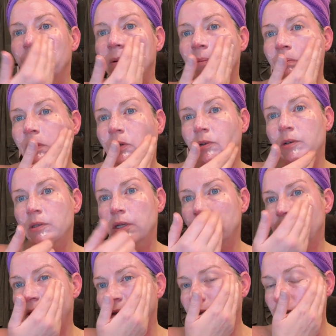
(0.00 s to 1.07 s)
mineral
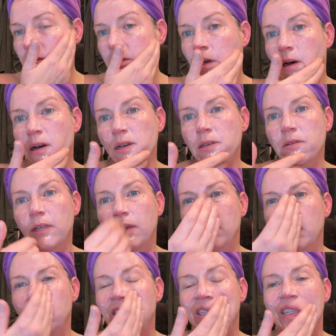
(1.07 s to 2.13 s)
sunscreens cause. Like
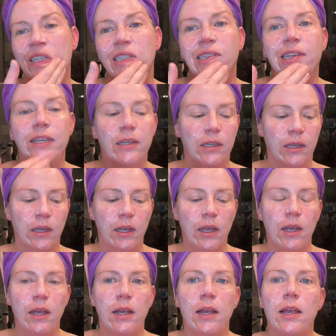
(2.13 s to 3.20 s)
it's the zinc
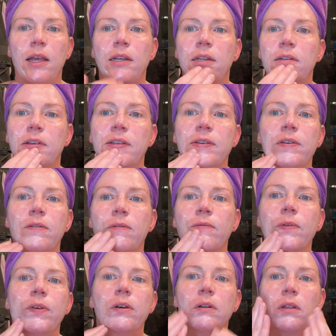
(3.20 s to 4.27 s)
and it doesn't
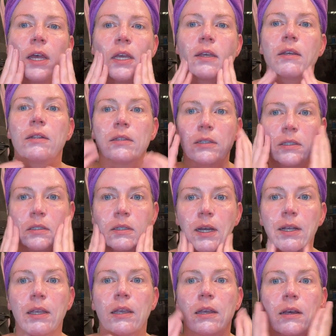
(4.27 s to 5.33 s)
feel like it's
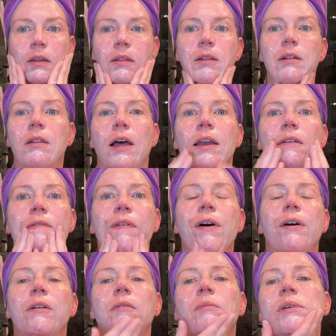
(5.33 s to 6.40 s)
sucking the life
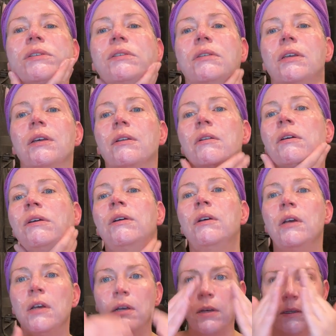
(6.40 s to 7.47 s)
out of my skin.
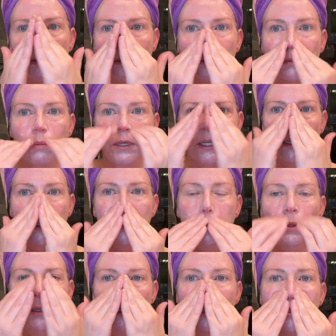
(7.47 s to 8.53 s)
So with
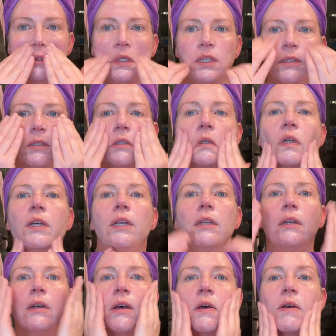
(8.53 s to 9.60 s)
this
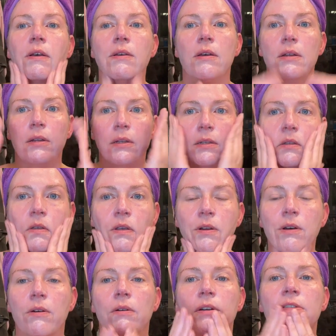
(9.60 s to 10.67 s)
sunscreen, it you
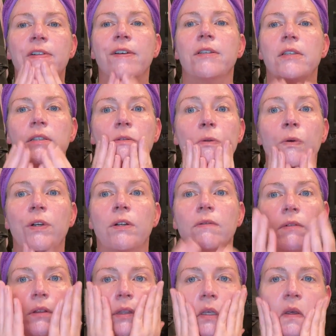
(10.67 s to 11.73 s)
know, it does sort of
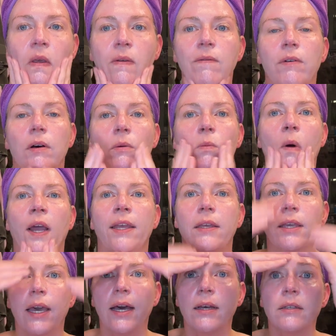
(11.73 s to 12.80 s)
leave a white
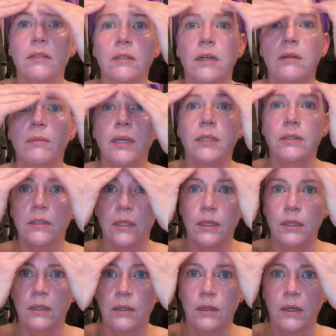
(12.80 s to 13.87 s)
cast on my skin